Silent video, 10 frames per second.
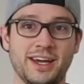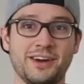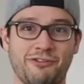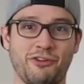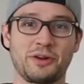
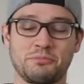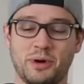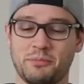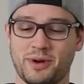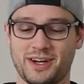front
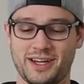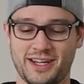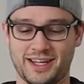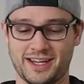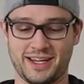bumper.
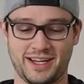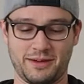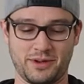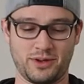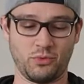
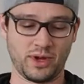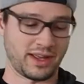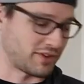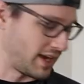What I've